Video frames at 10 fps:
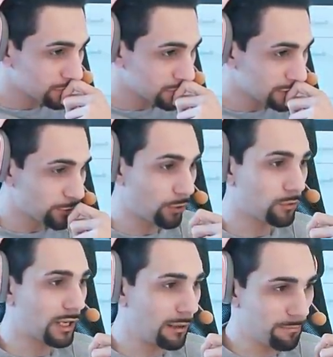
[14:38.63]

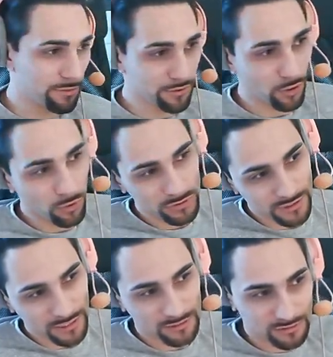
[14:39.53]
So up throw
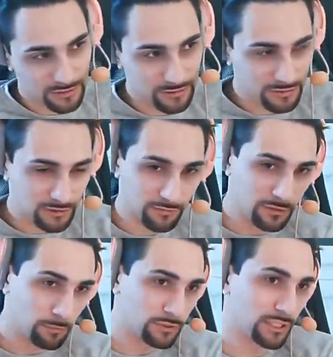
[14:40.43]

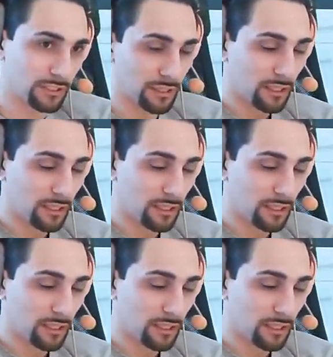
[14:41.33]
60-70%.